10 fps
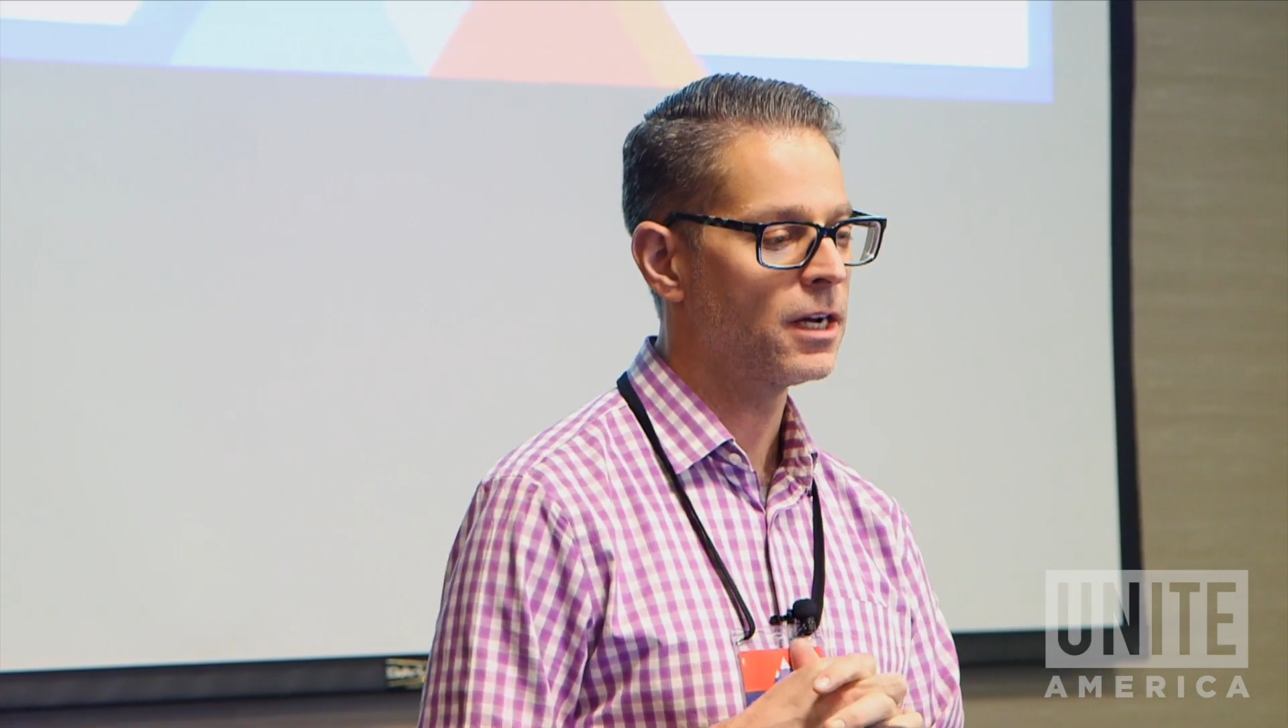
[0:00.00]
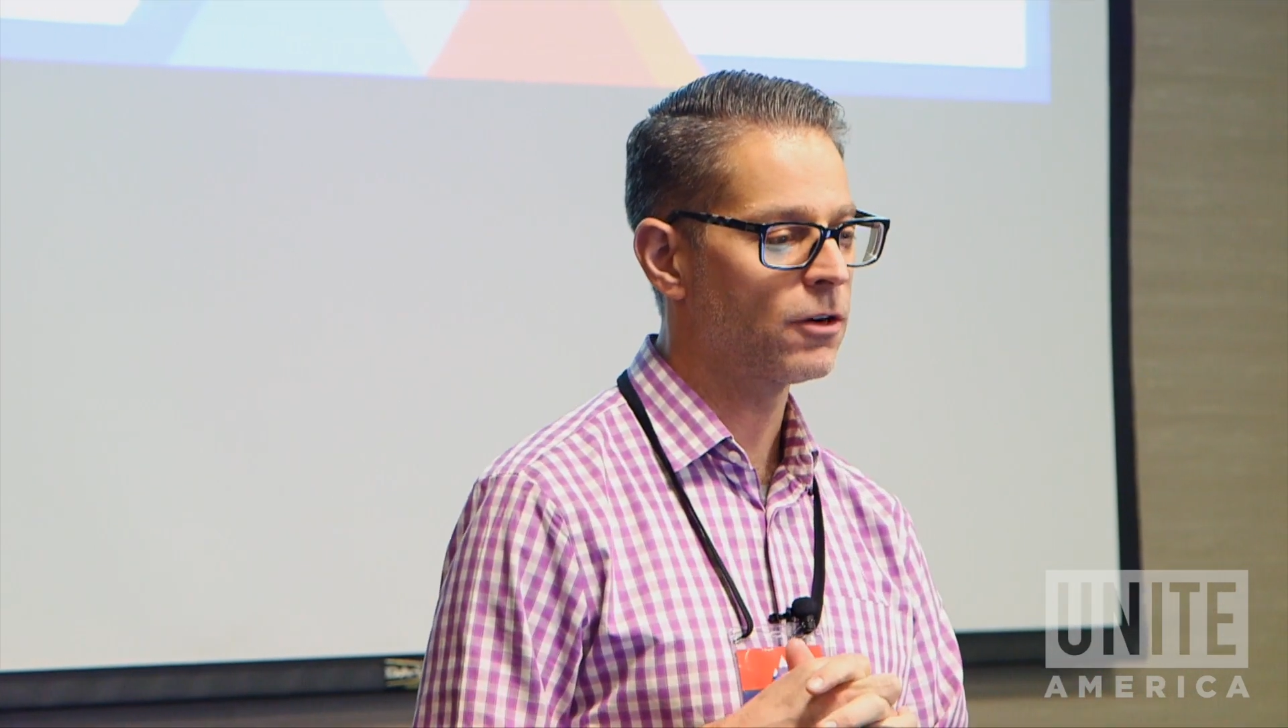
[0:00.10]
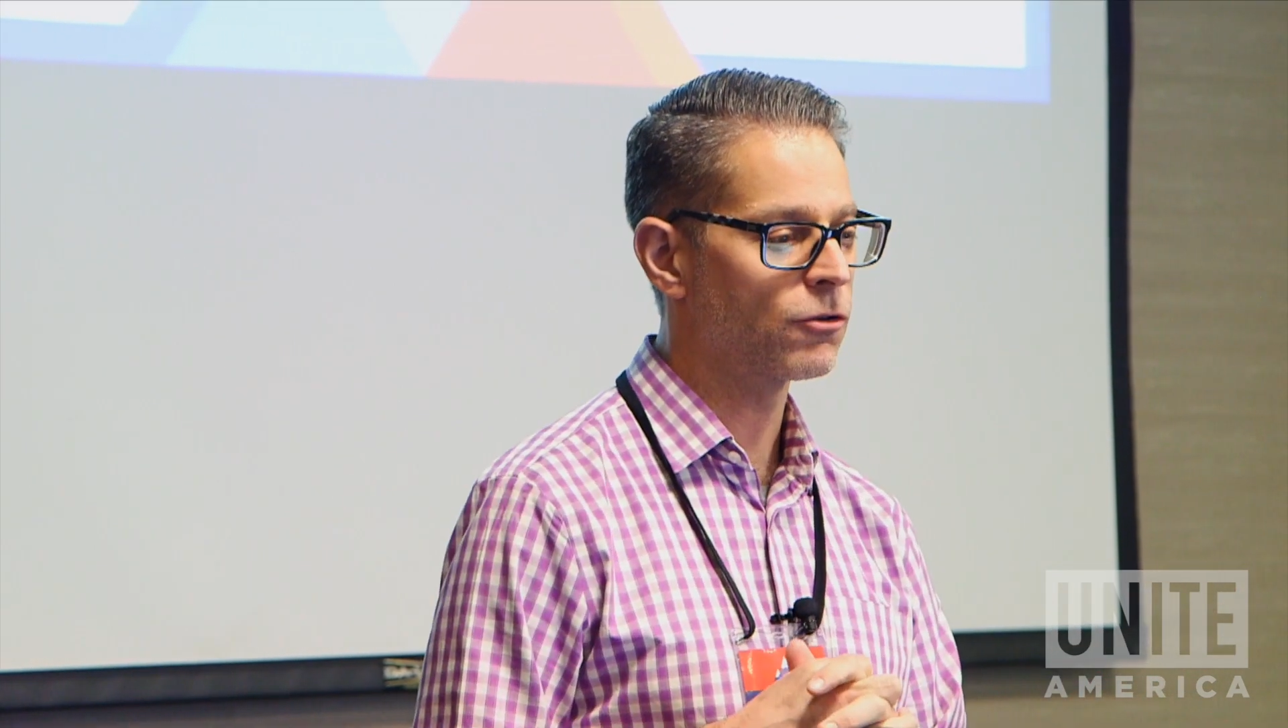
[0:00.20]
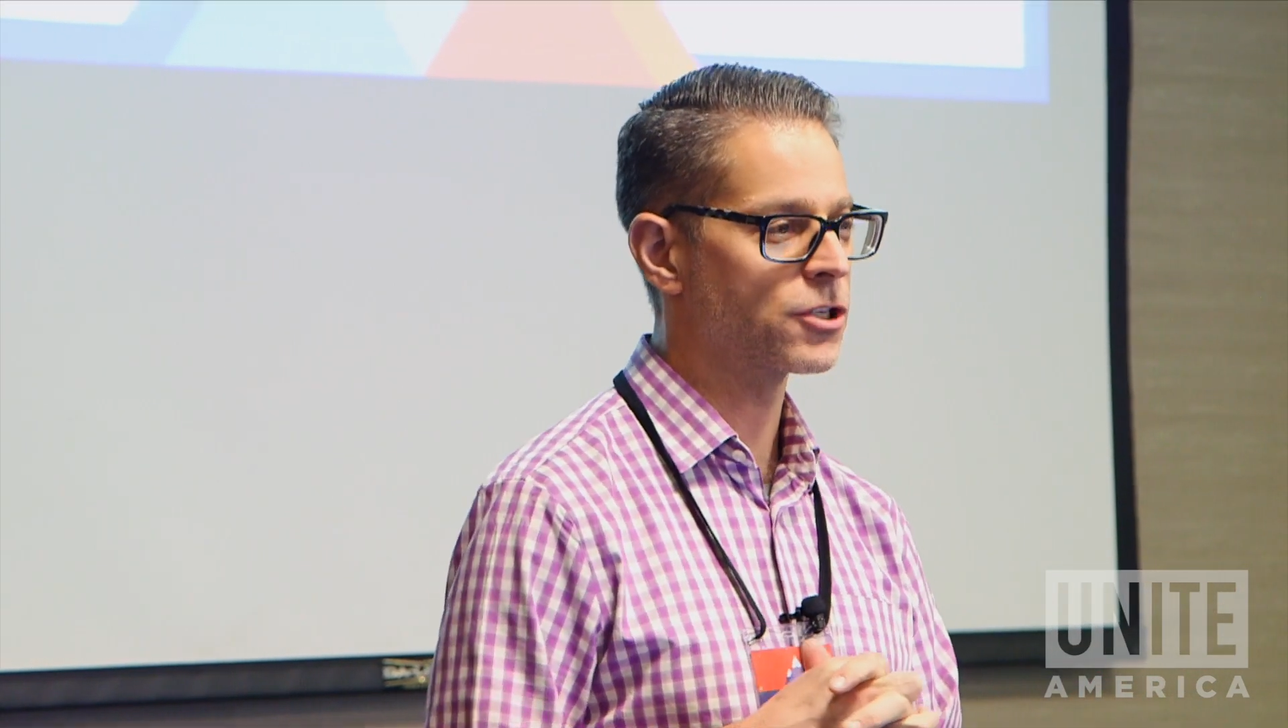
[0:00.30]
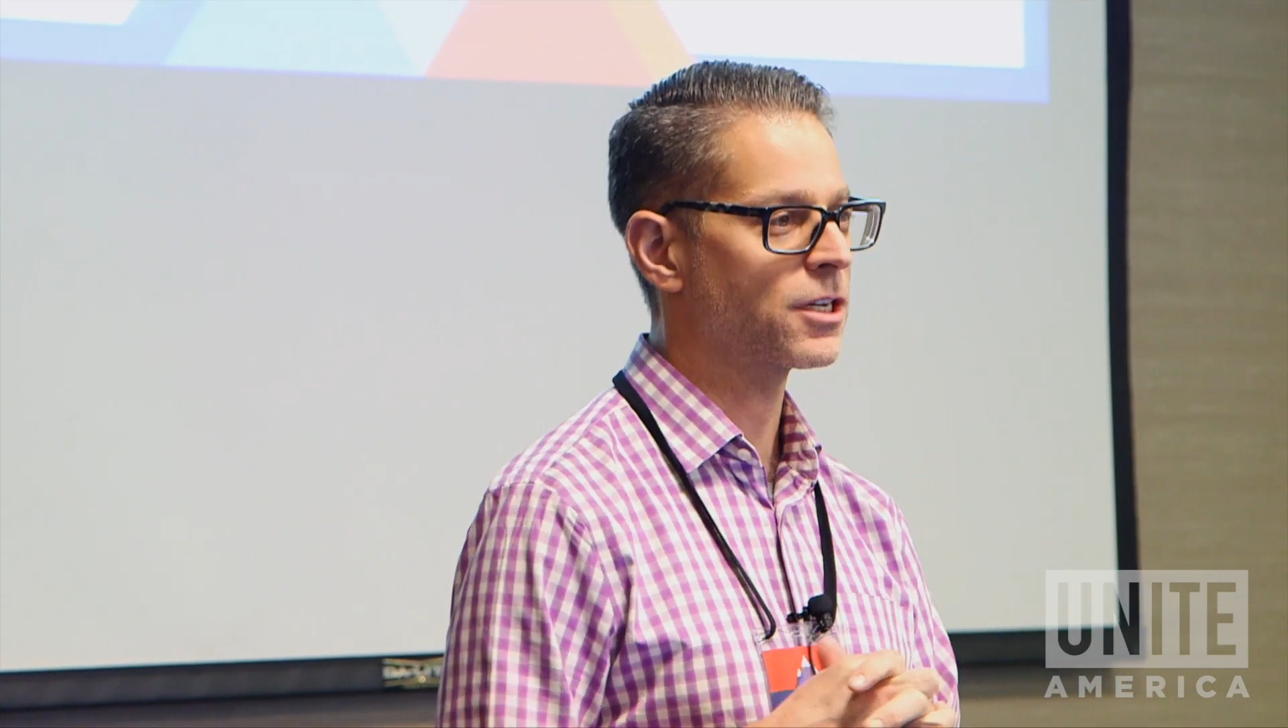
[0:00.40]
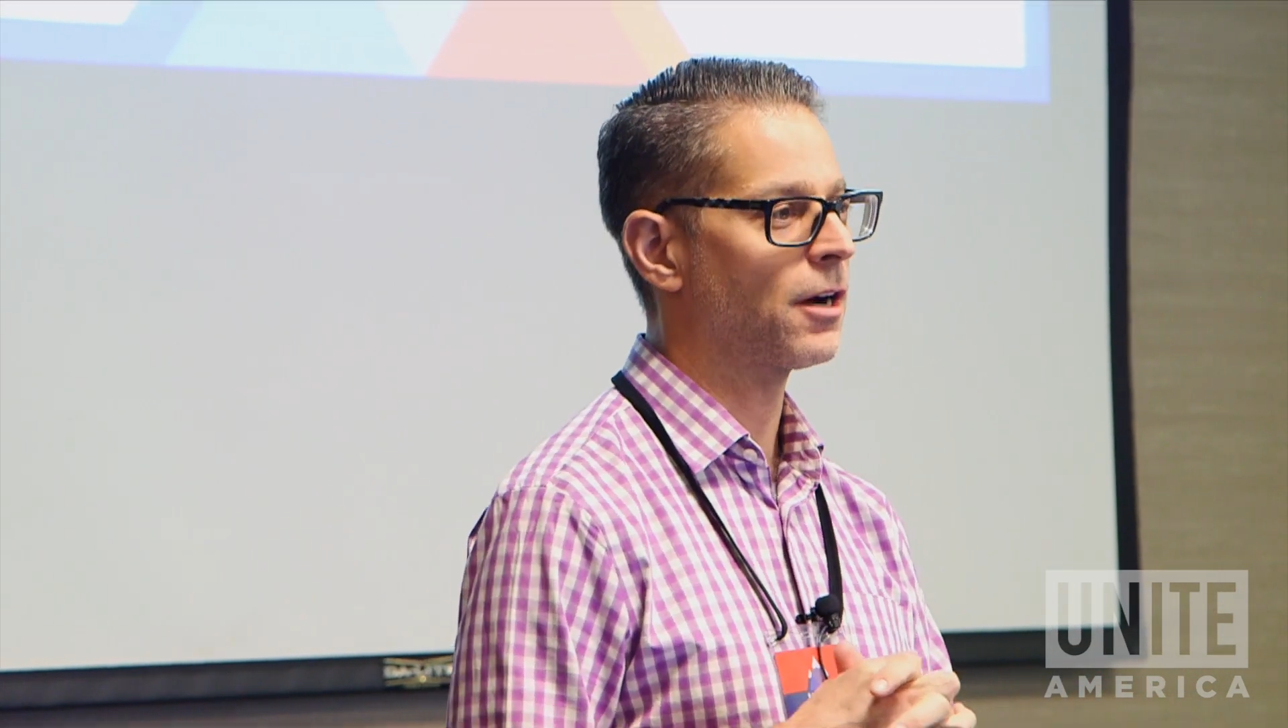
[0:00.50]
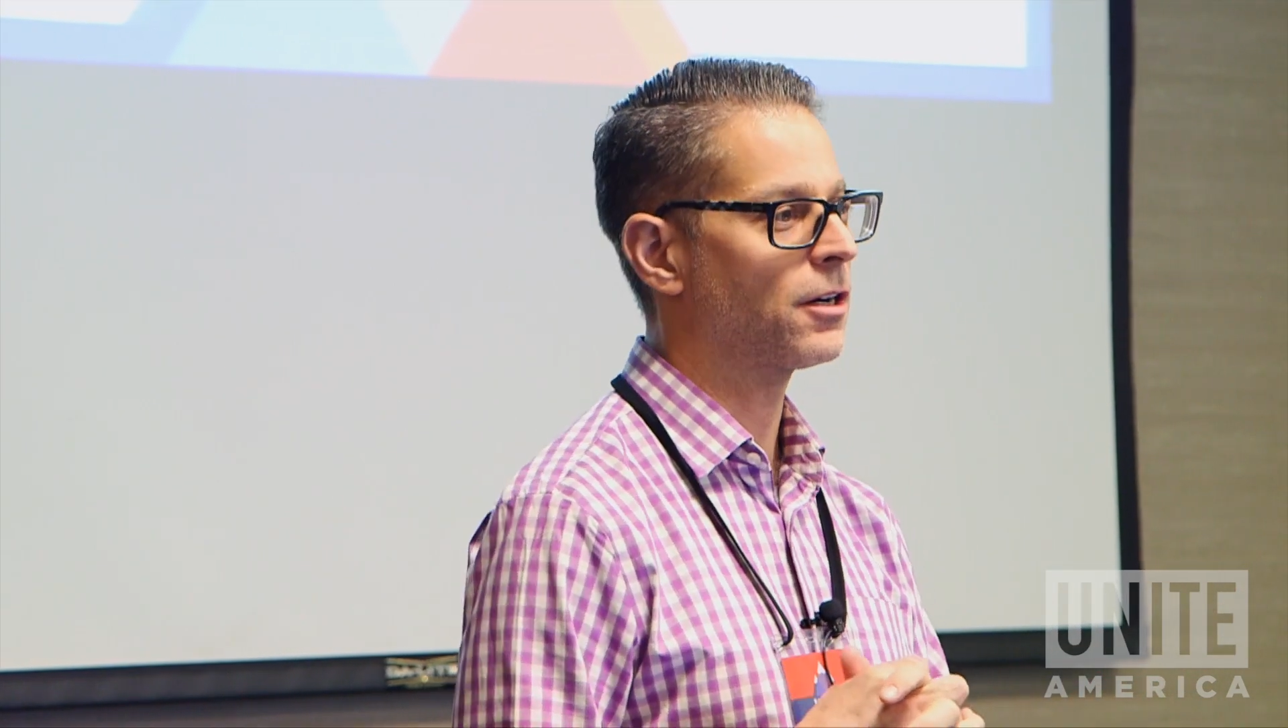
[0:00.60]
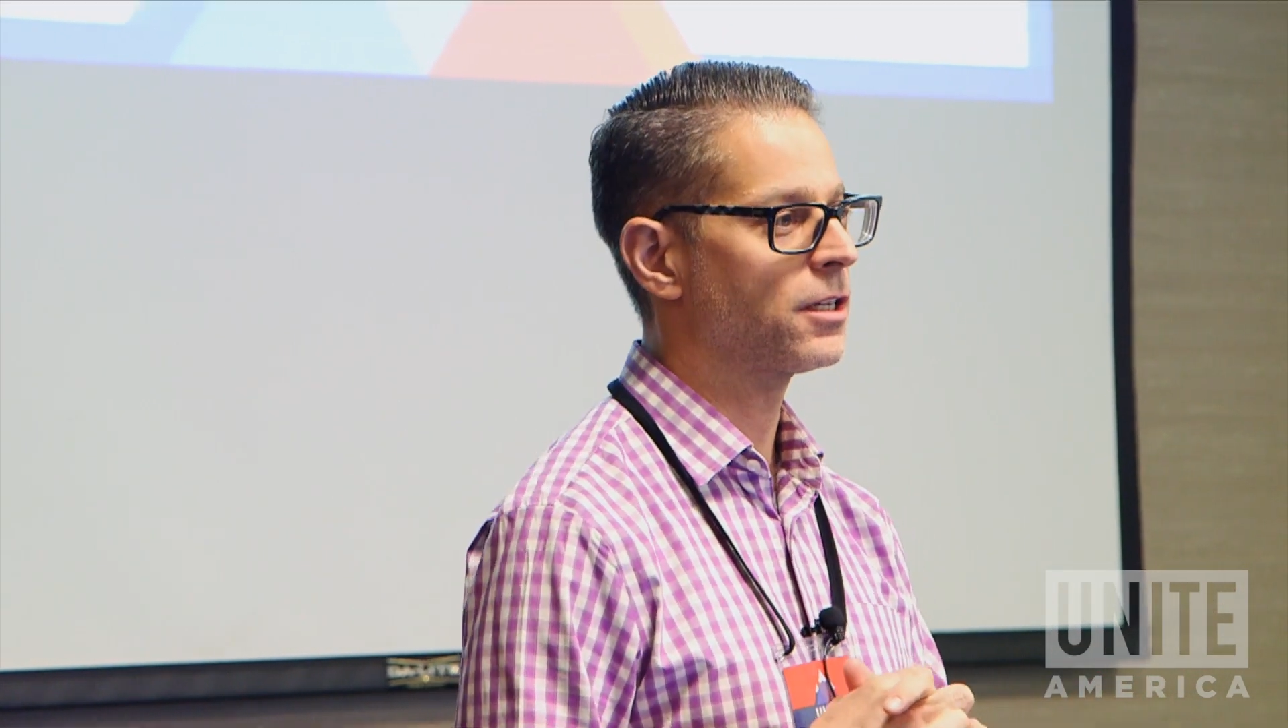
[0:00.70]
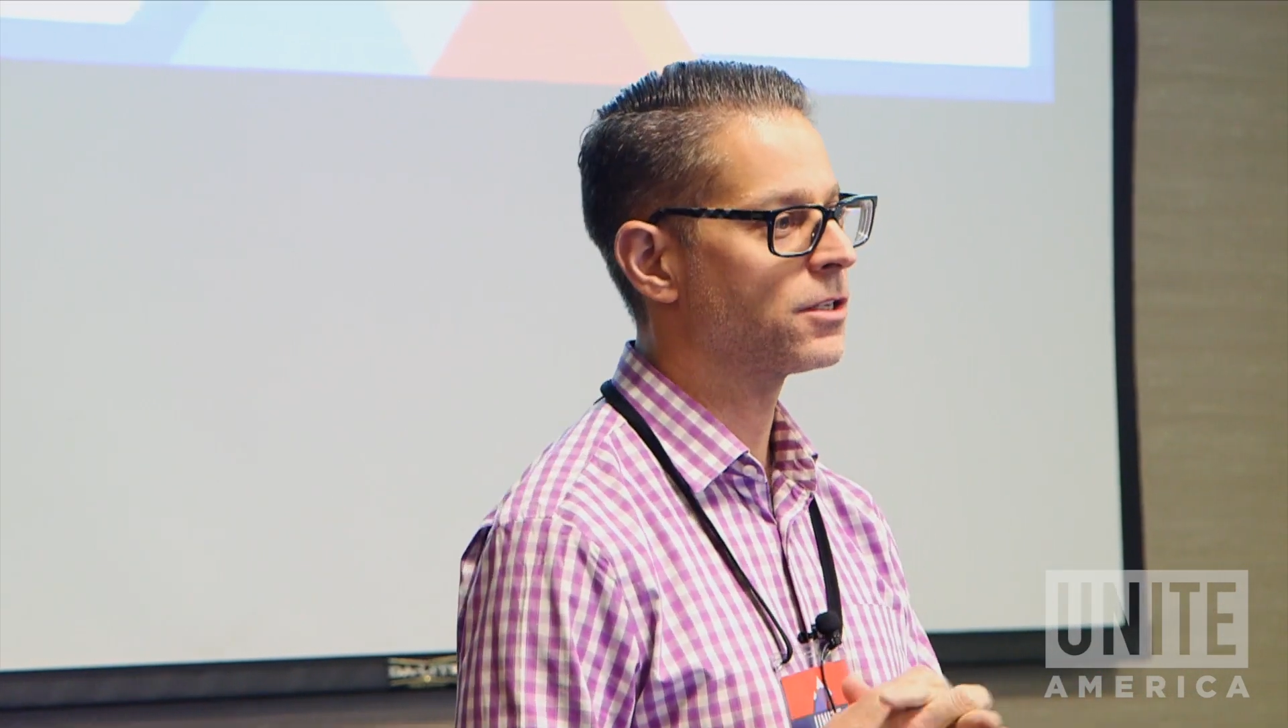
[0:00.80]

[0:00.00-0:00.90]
Orange County